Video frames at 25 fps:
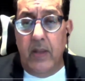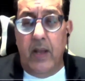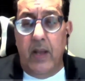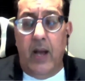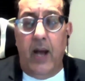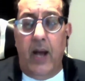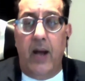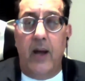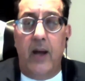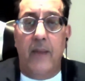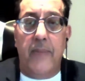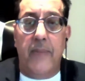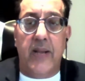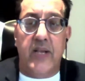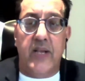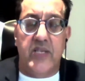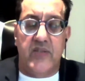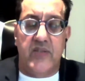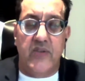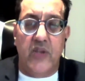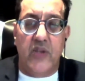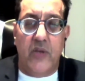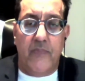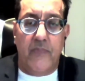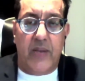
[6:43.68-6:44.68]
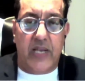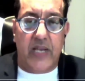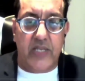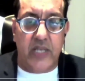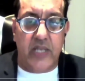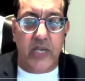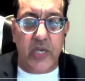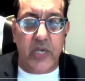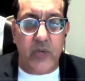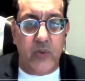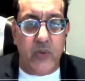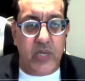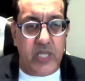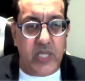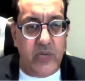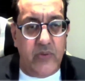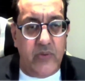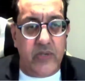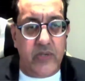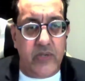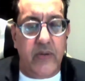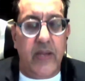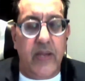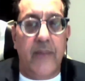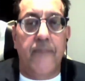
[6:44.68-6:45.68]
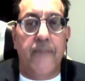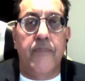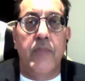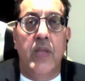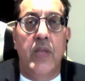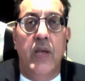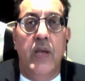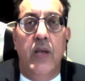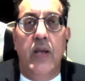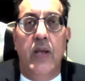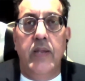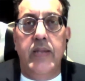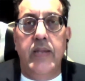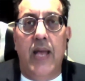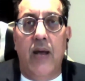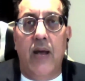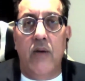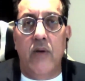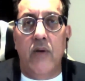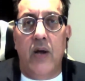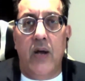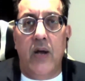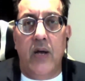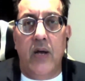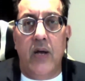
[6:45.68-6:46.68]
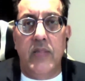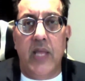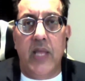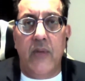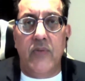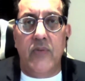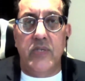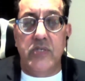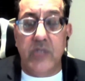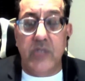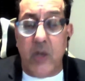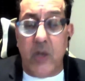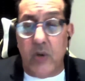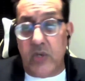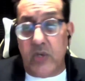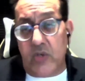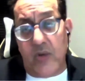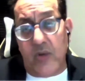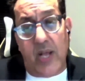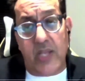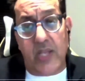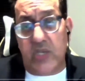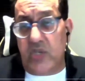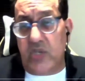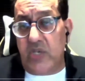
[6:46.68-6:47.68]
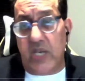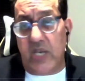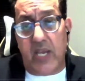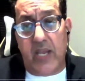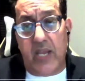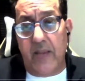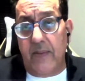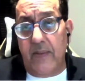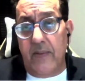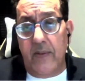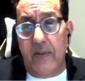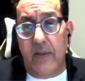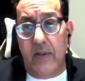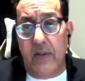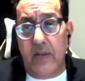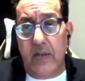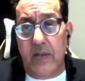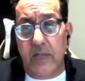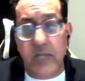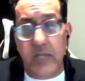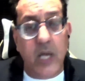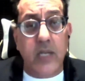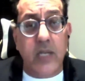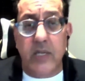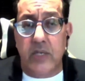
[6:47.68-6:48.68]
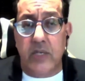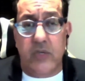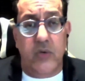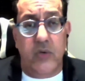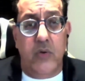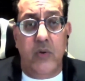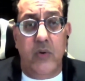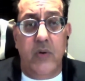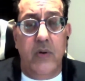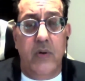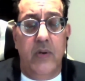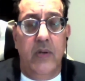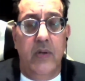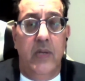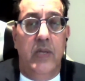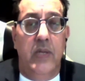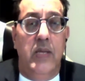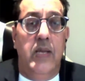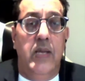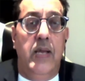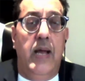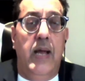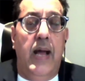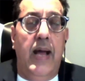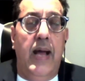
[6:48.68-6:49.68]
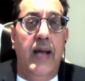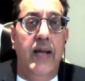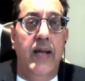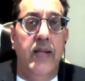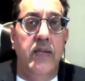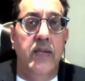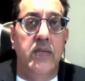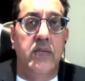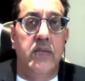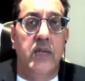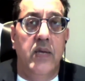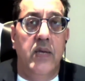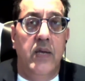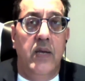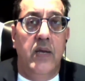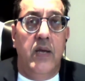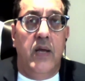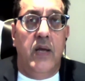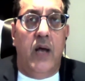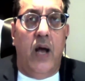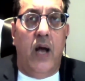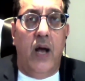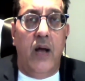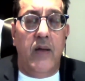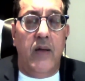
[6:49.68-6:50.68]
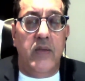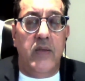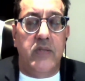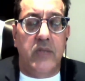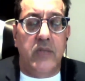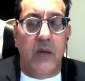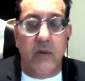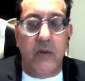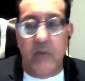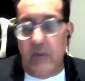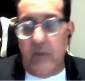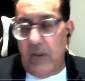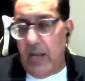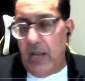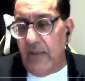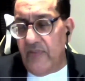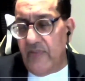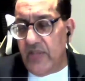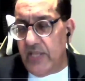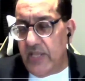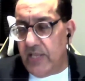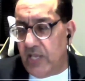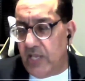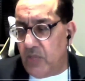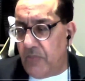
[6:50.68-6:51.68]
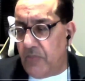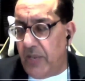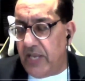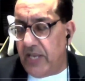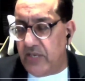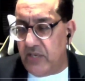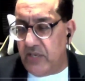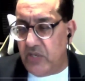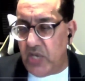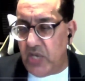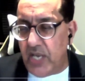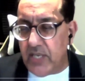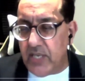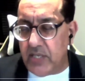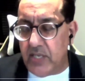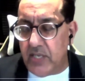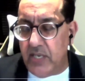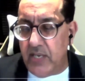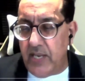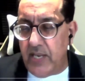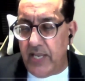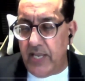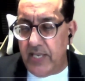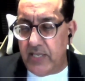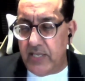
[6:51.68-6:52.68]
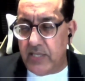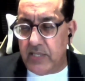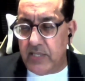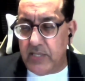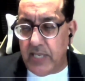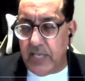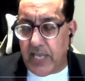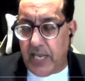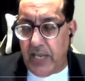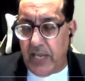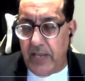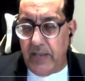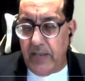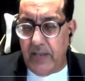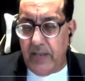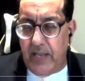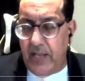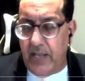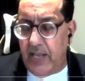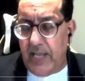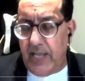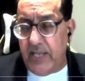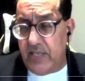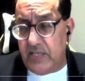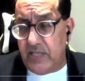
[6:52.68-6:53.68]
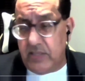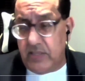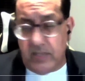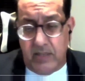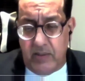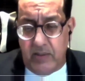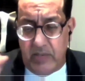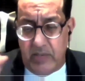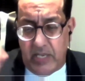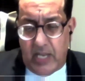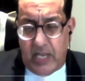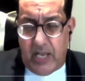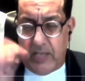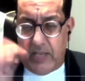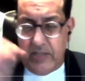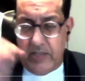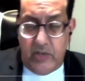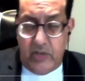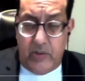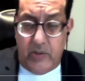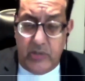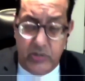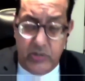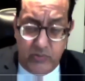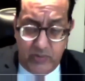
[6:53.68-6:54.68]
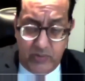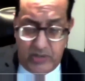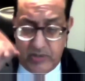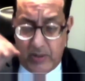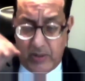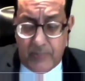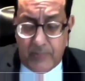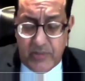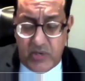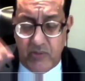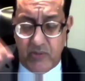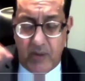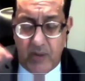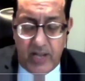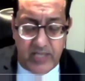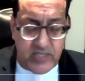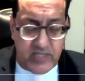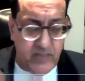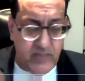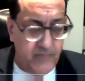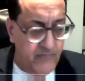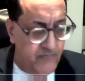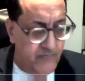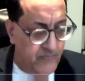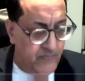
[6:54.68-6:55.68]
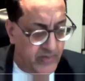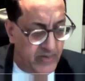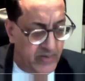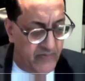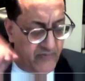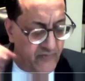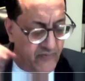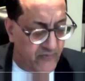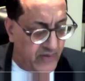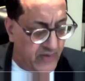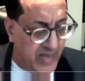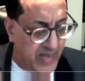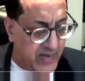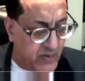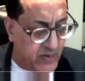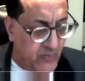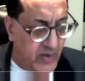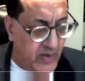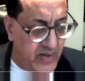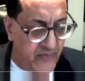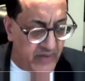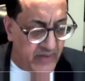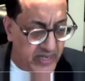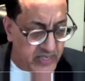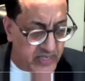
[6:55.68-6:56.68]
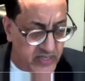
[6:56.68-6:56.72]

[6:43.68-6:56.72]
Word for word: uh, because, of the, because they knew what they were doing. Now, there was no strategy, none at all. And uh, so everything that's being suggested is sticky, is, uh, you know, you're absolutely right. It's a bit of flag waving